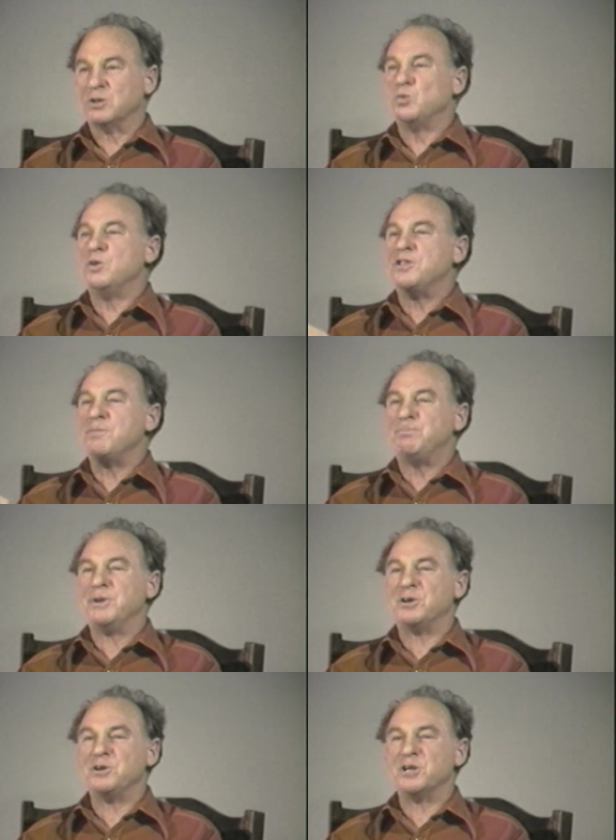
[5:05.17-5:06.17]
with the
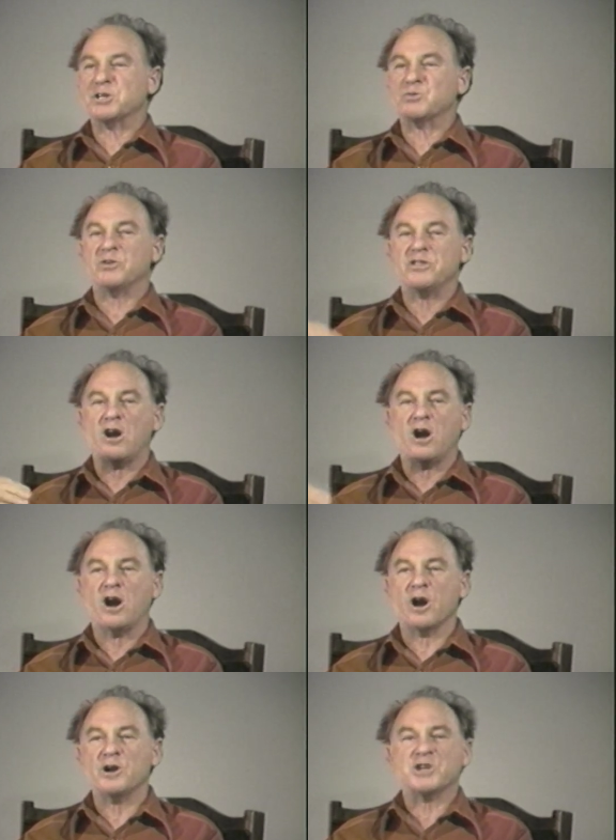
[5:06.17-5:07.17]
bitterness, with the
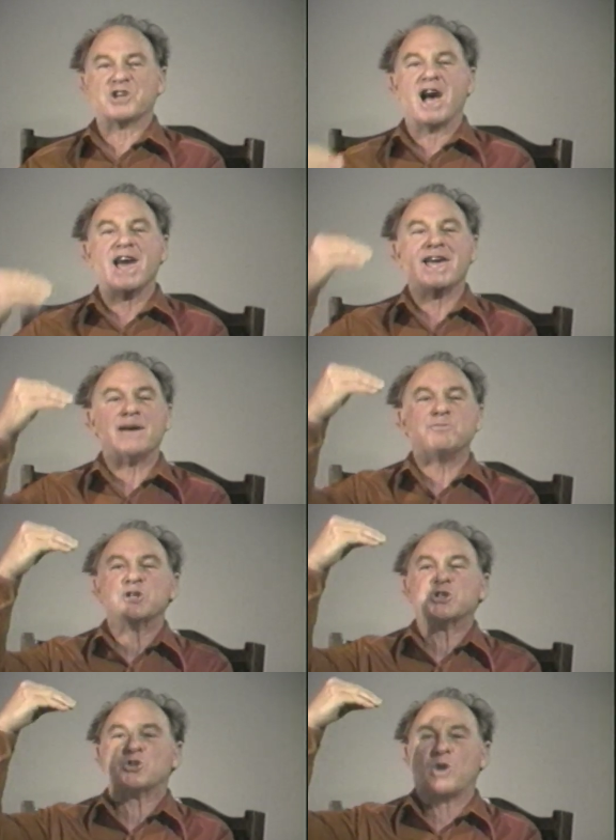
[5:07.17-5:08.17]
hardness. I am
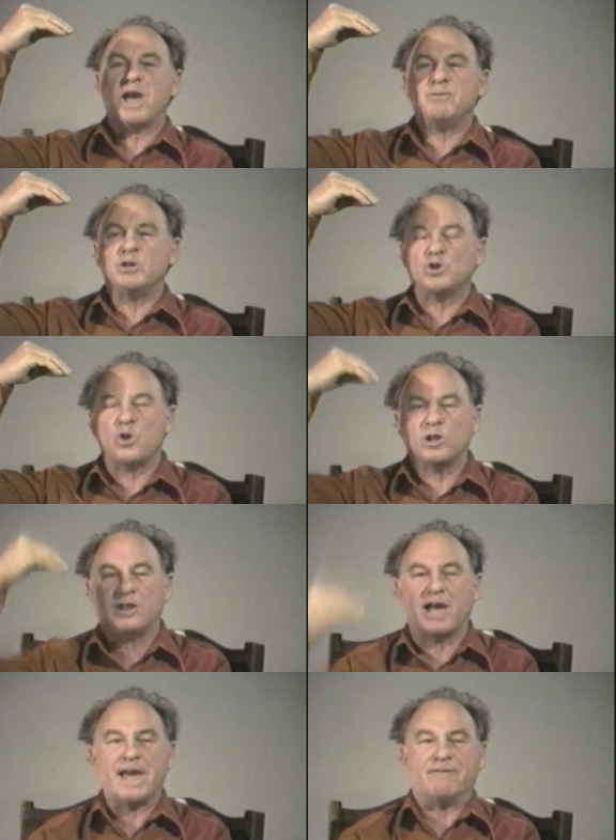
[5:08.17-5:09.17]
describing your
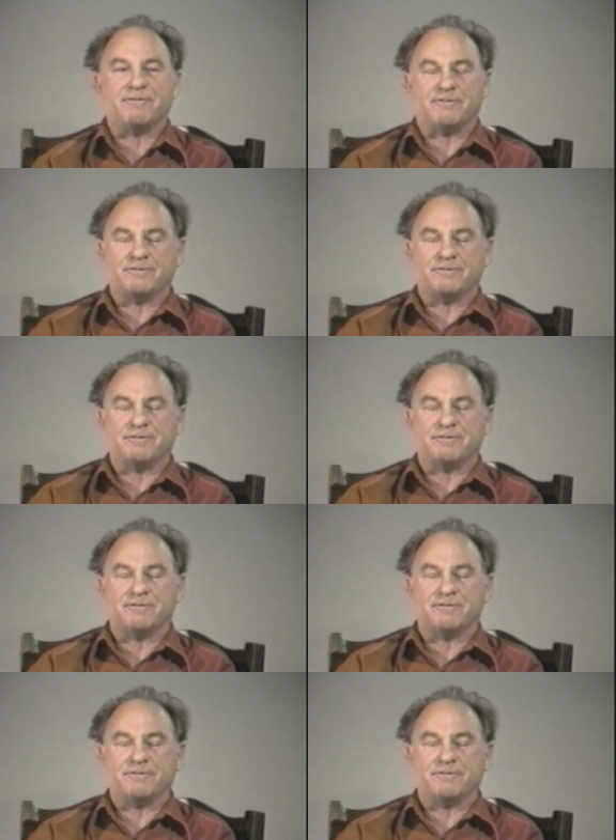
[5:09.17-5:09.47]
life,